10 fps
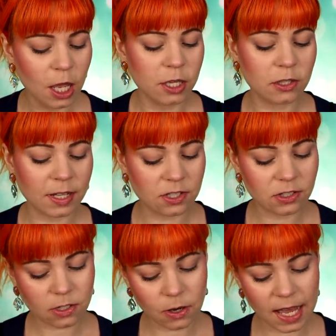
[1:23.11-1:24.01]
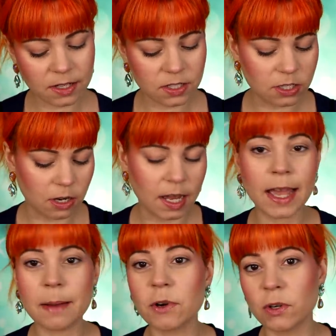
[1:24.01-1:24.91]
So let's just go ahead and start. I
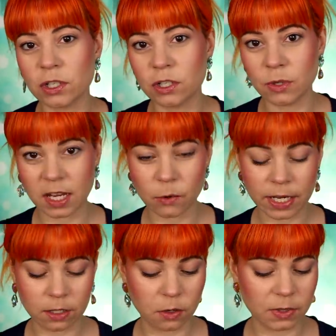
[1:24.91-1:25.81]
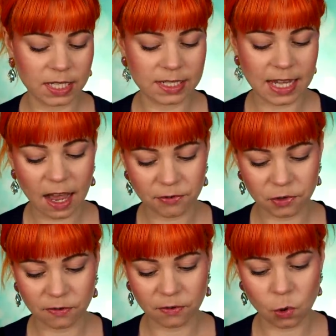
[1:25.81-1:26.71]
am going to do a quick look with these after,
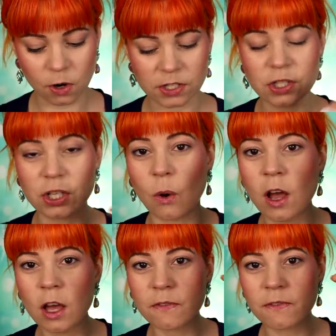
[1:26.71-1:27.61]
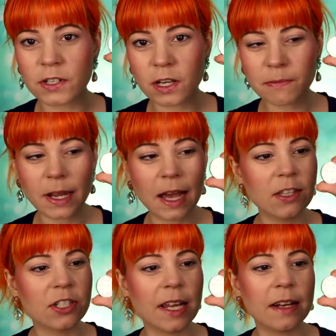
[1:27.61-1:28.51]
of course. So first up, we have
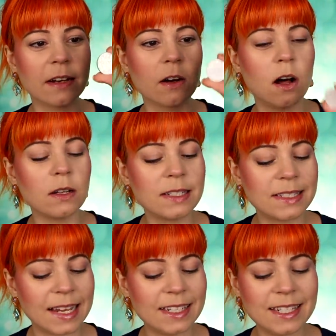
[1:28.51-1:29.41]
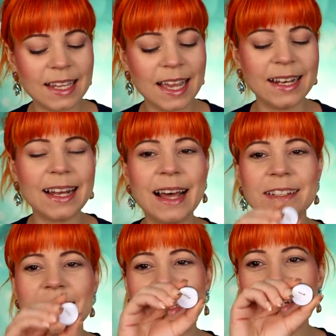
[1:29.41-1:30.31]
the shade here called Daisy, and it
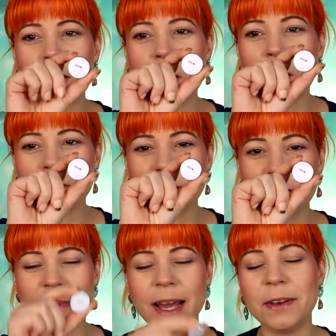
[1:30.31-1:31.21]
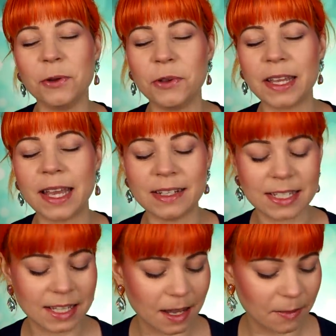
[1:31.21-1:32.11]
has a little heart on the back. I know you can't
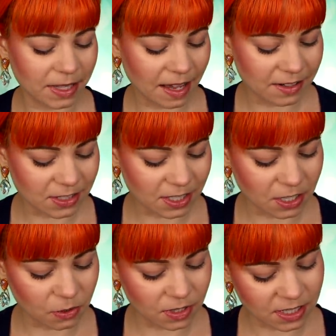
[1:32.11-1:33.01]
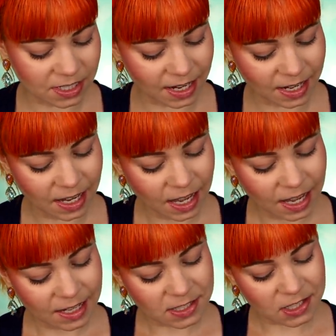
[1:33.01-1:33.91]
see that, but that is the cutest thing.
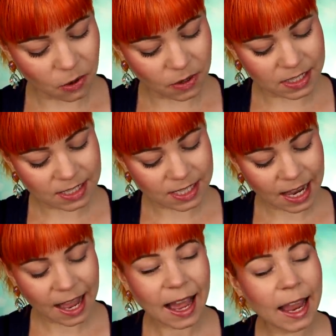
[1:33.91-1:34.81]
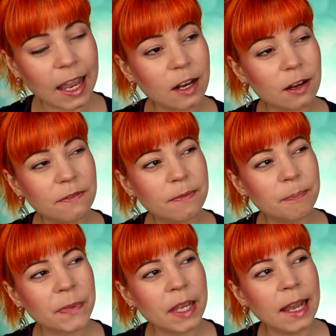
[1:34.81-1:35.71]
So it's kind of,
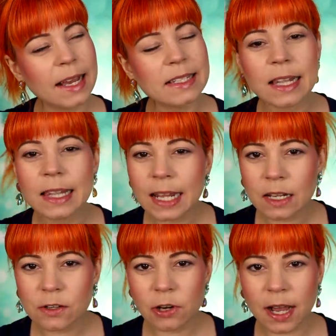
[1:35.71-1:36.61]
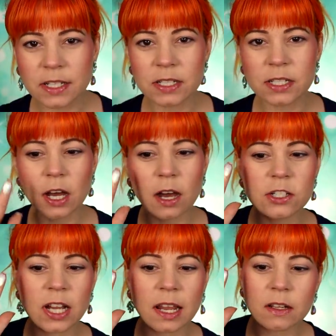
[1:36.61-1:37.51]
it's a little dry to the
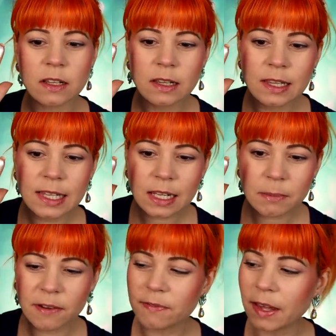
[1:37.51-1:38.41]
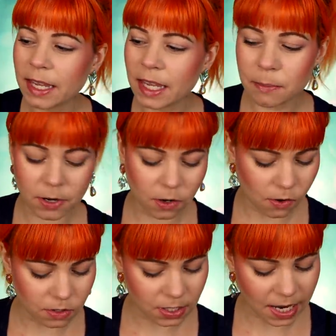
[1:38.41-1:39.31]
touch and a little bit flaky, but
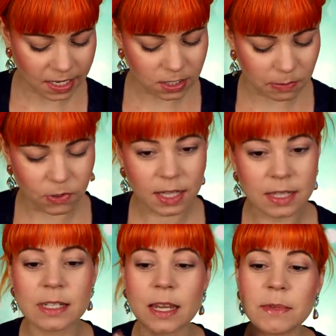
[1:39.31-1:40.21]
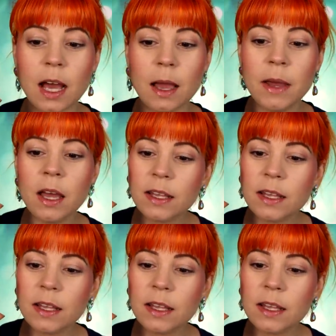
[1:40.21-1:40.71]
also kind of smooth at the same time.